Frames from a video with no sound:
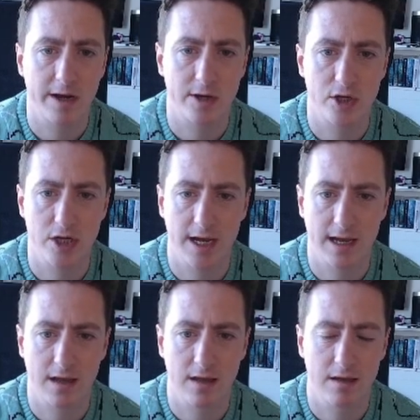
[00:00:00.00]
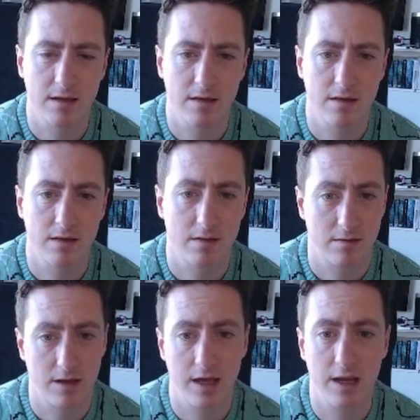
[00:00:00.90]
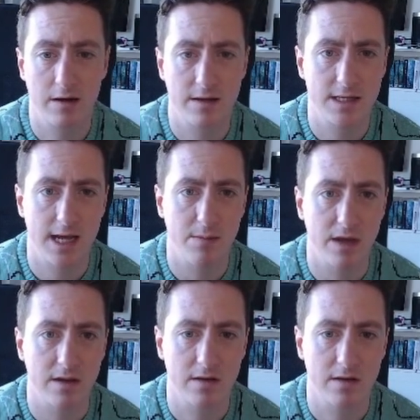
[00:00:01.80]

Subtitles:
check. Here he's dead meat.